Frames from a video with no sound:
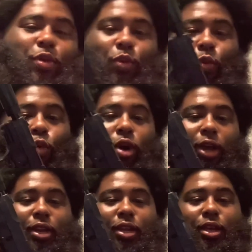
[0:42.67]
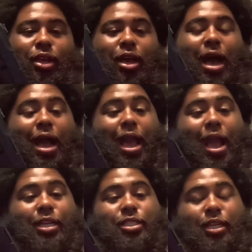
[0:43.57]
one, I
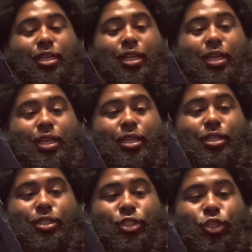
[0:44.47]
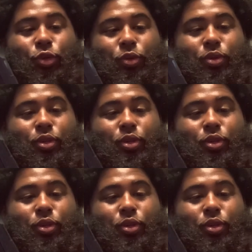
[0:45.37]
actually did two.